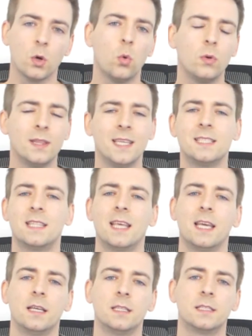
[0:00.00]
All these
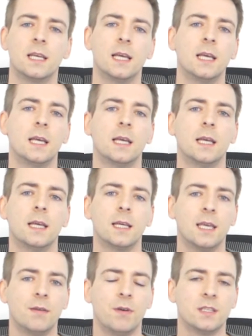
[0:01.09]
things
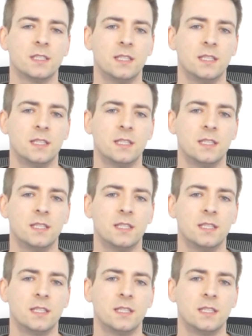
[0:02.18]
give us